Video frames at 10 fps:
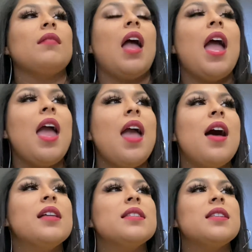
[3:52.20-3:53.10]

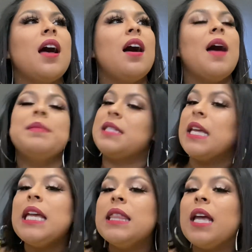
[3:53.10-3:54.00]
and I'm
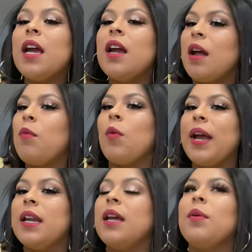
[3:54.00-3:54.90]
sitting there and I'm
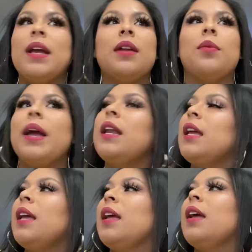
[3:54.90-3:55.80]

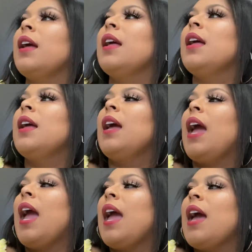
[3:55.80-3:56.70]
waiting,
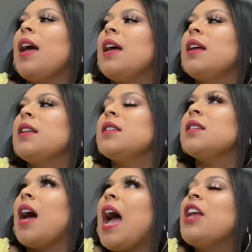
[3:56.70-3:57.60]
and
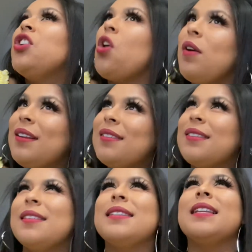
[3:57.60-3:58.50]
I noticed
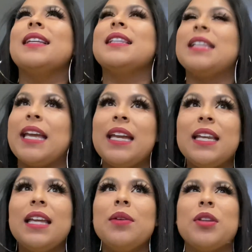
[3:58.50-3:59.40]
this
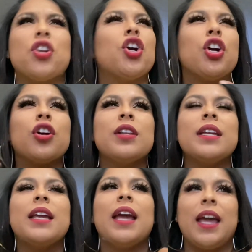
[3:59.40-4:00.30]
lady with
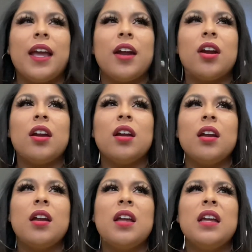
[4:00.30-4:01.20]
curly
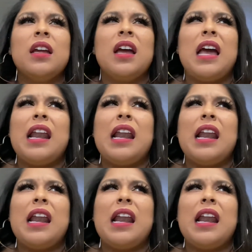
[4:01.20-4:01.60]
hair. And